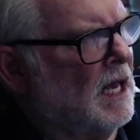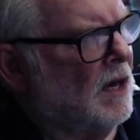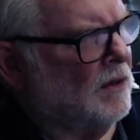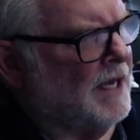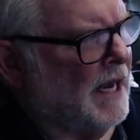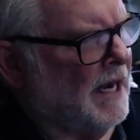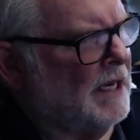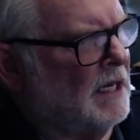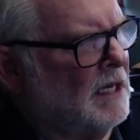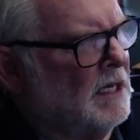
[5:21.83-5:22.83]
Okay.
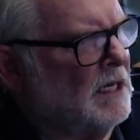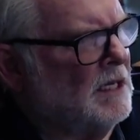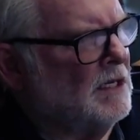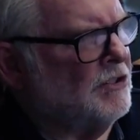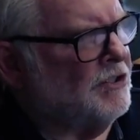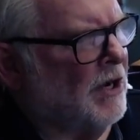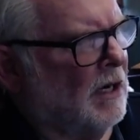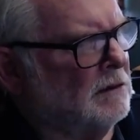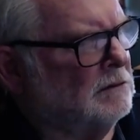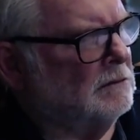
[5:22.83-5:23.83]

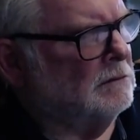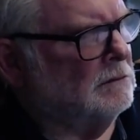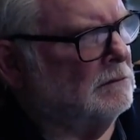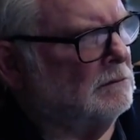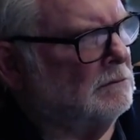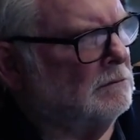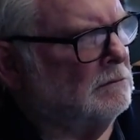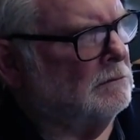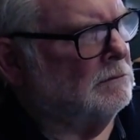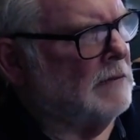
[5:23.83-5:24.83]
So,
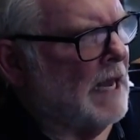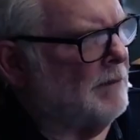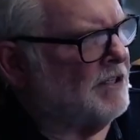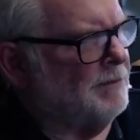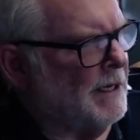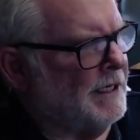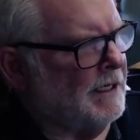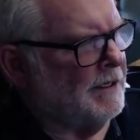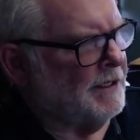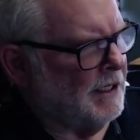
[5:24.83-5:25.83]
how much money do
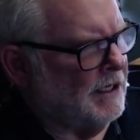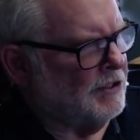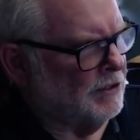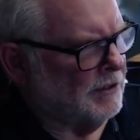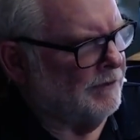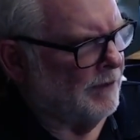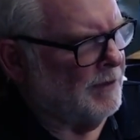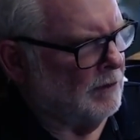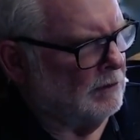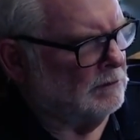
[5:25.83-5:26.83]
you think he took from
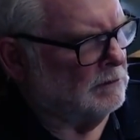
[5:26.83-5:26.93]
you